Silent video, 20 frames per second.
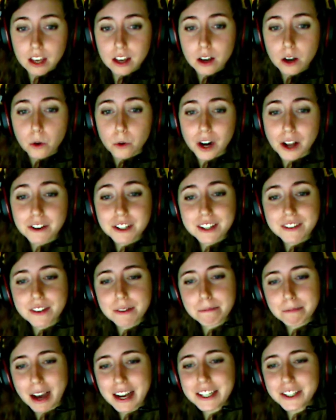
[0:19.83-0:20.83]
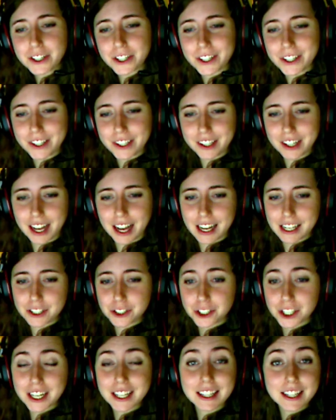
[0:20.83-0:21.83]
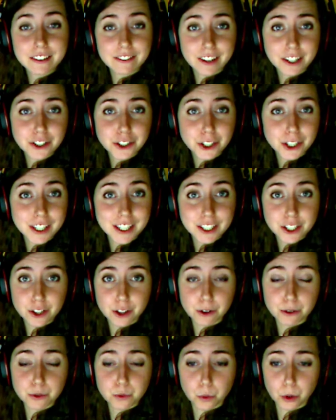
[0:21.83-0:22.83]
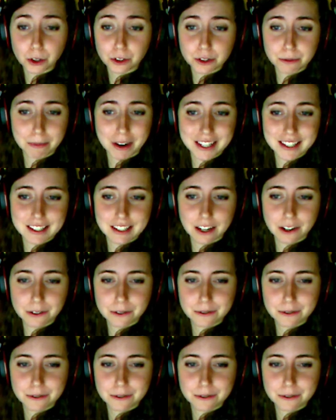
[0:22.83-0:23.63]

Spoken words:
When I was given my turn, I shakily ventured into those worlds myself.